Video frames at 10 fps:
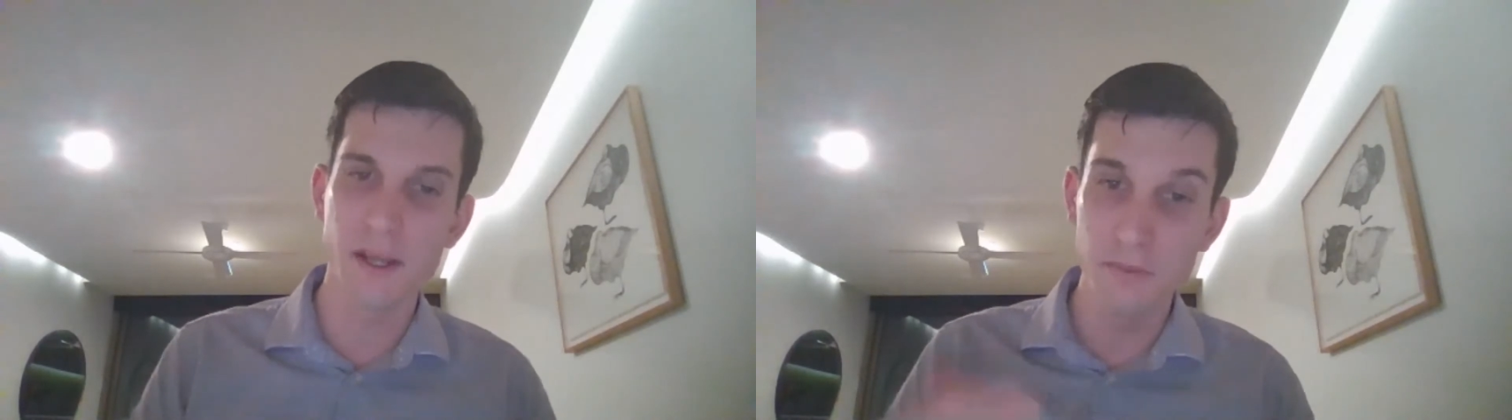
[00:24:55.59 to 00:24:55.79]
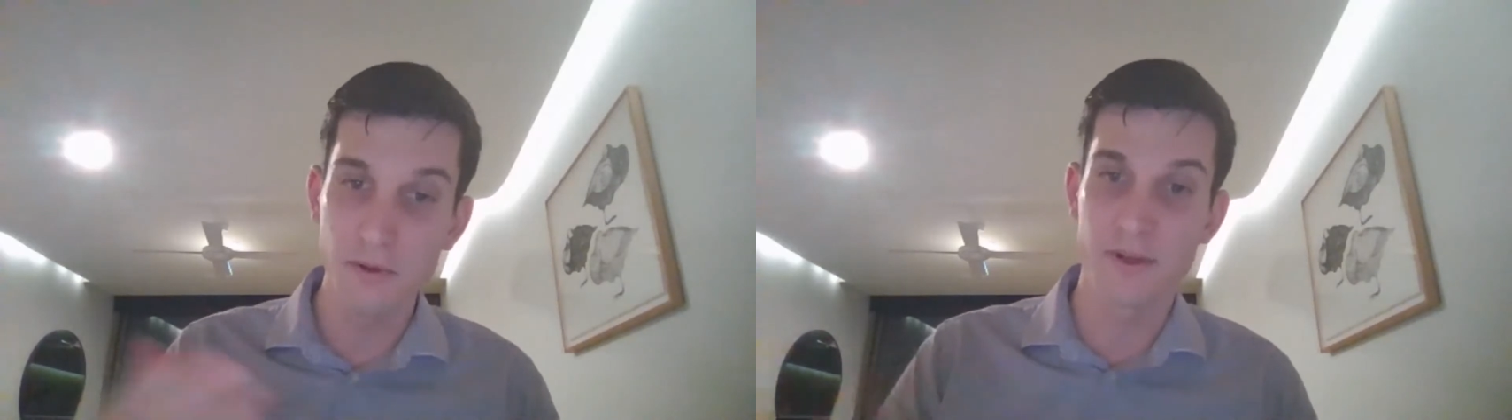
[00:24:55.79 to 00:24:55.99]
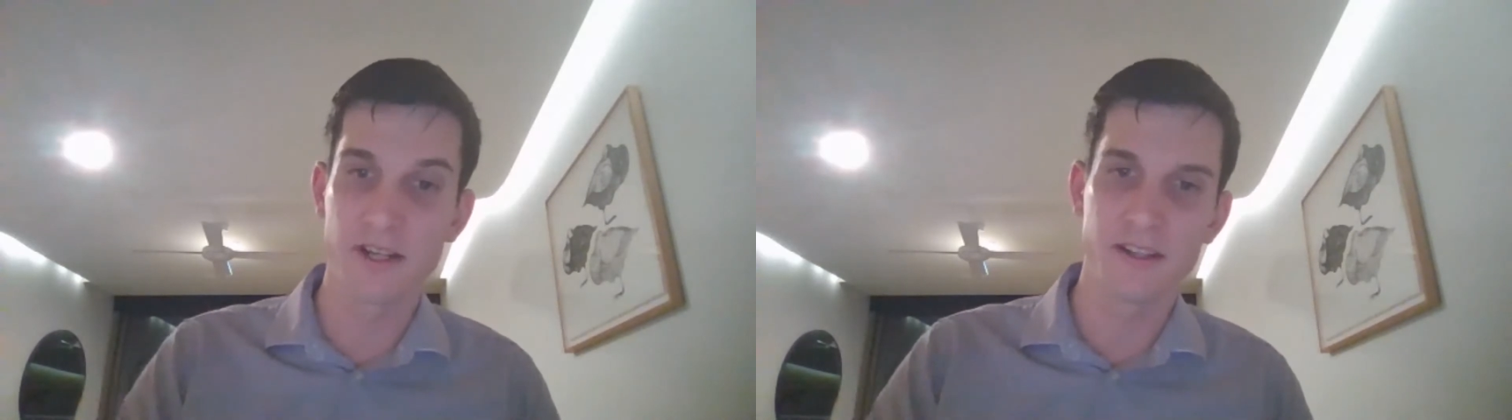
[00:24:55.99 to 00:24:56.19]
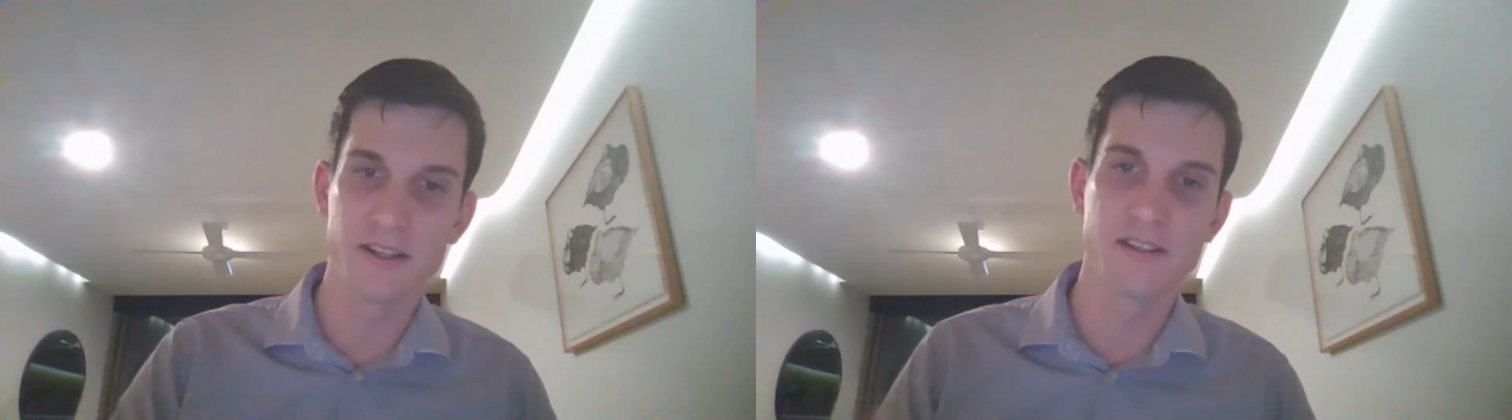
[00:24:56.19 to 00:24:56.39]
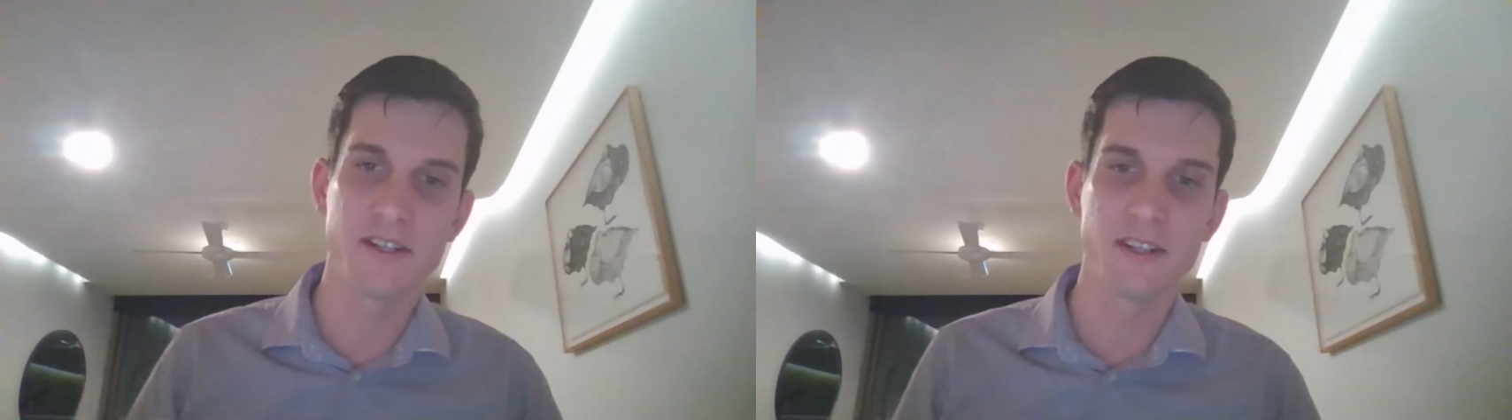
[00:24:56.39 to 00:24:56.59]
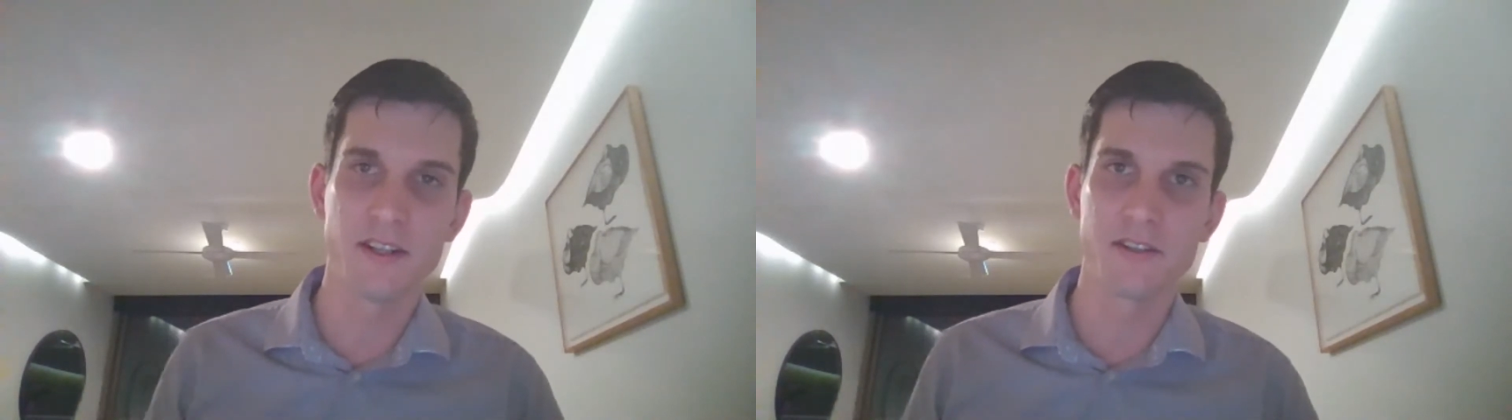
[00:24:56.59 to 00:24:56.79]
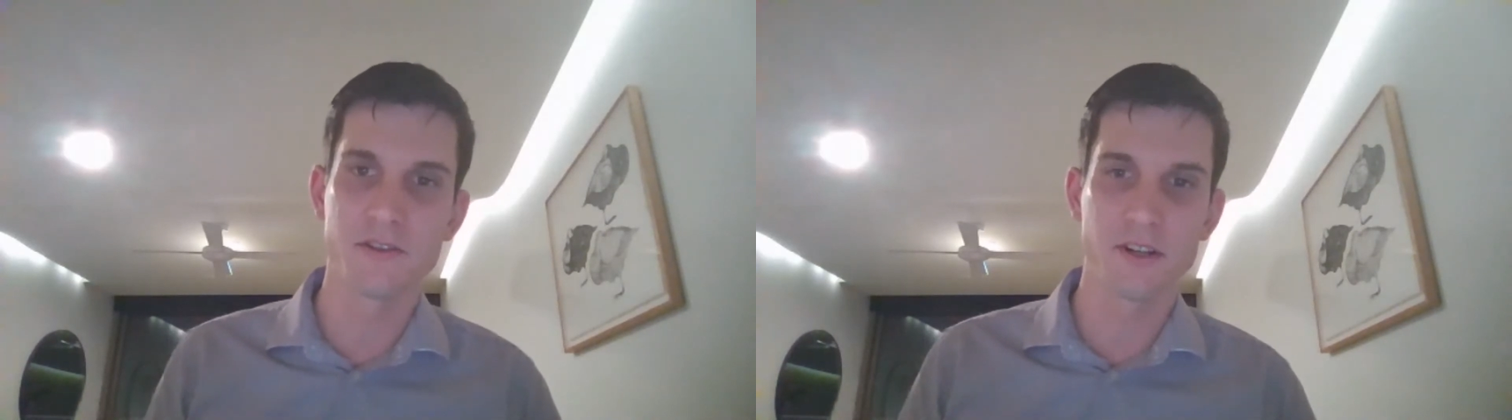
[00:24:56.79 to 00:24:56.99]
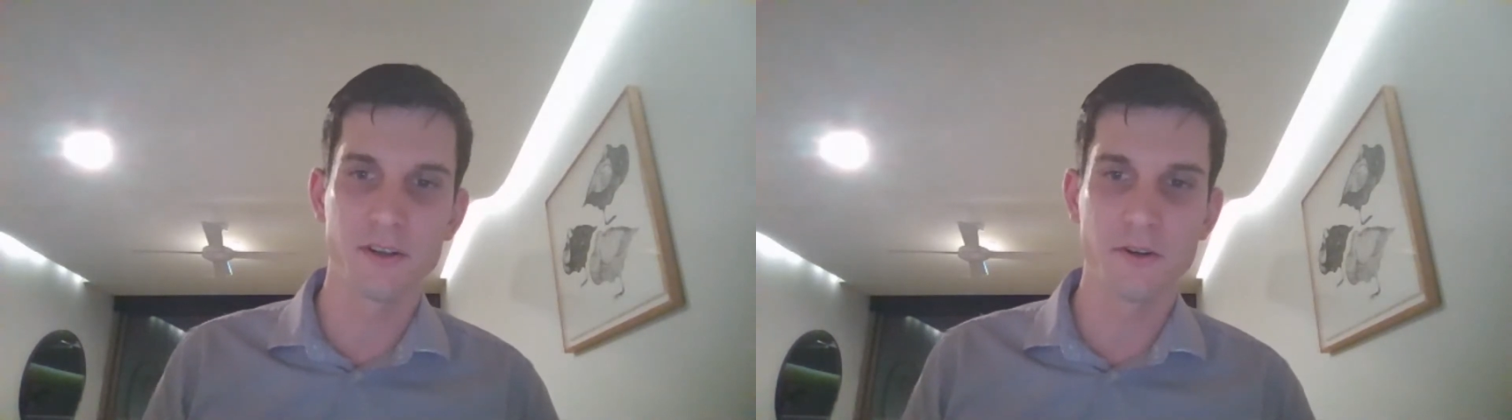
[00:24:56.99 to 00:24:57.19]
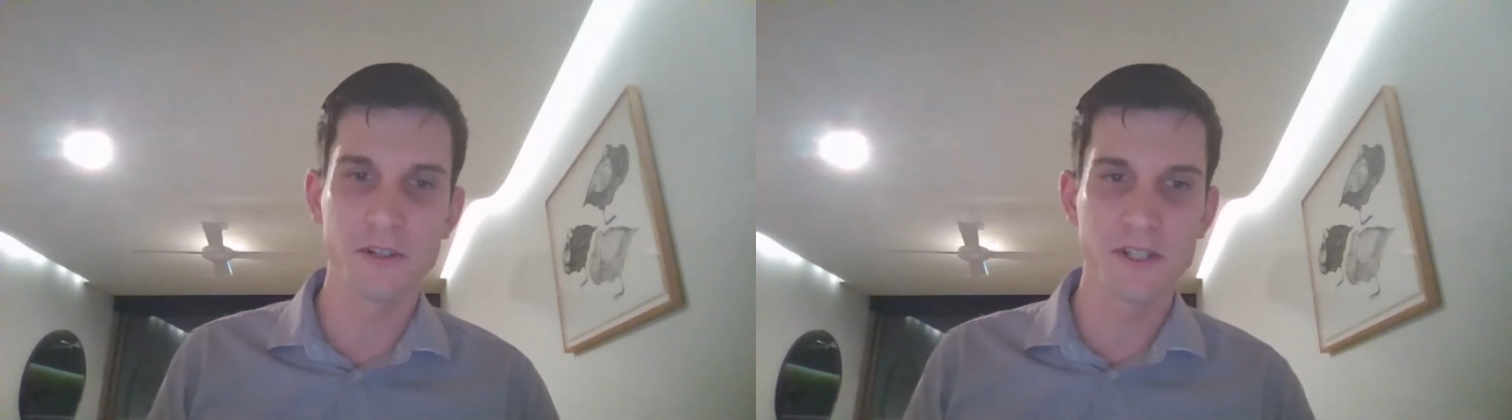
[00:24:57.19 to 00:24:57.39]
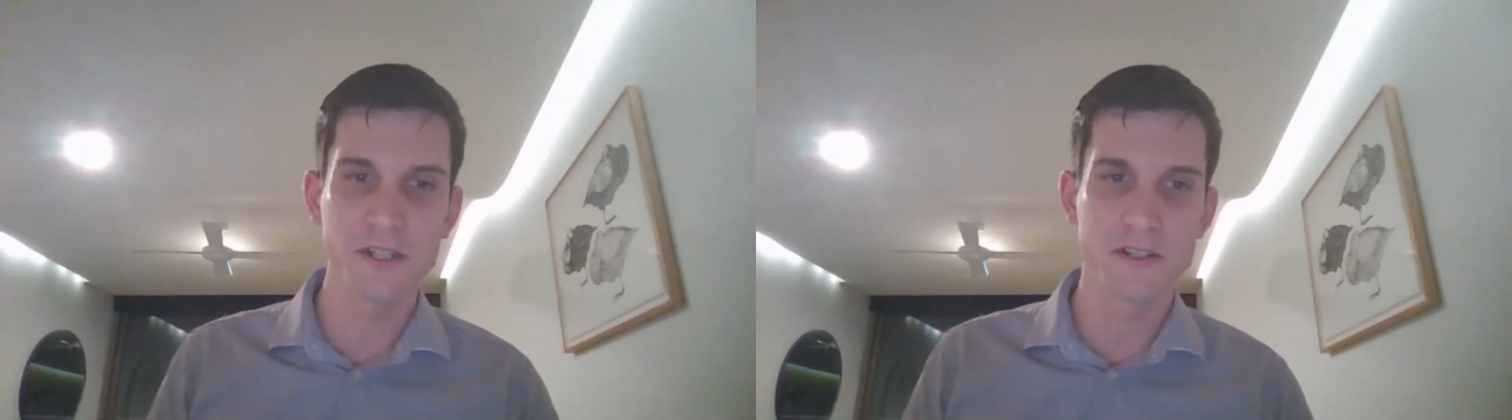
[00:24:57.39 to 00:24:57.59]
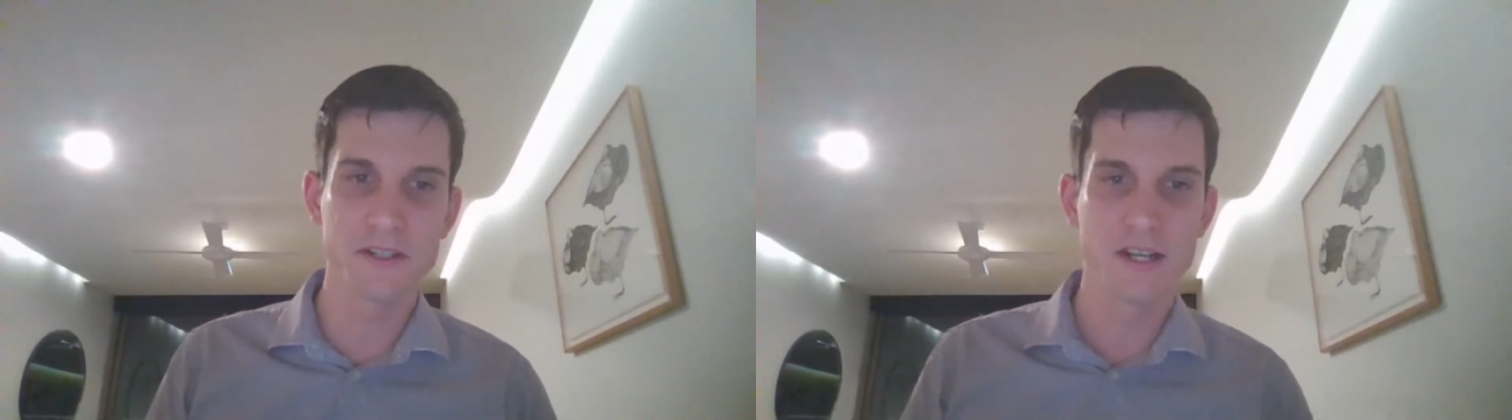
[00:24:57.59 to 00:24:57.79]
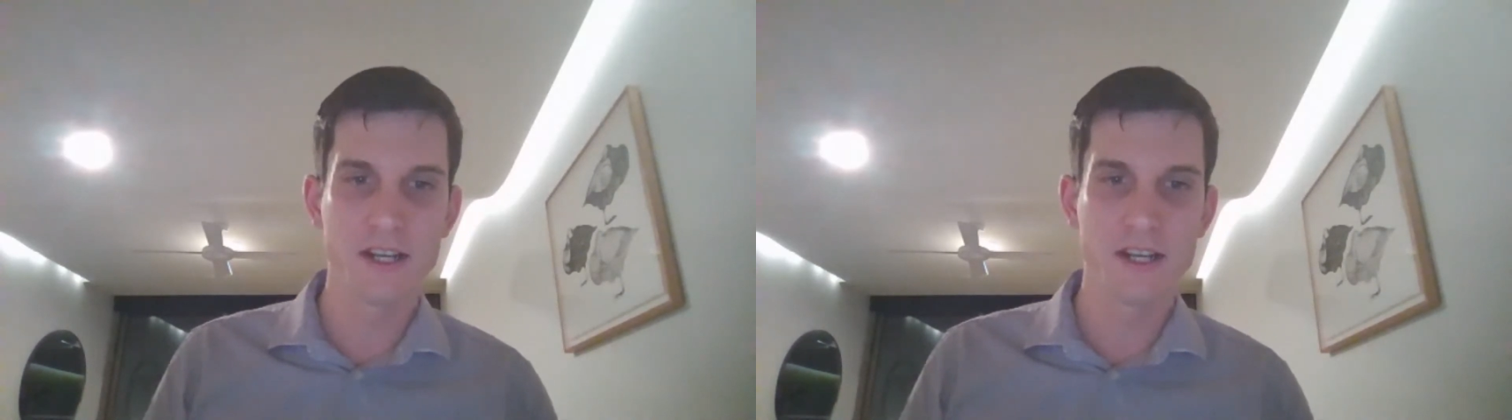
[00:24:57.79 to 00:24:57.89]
implementing this in the Australian context,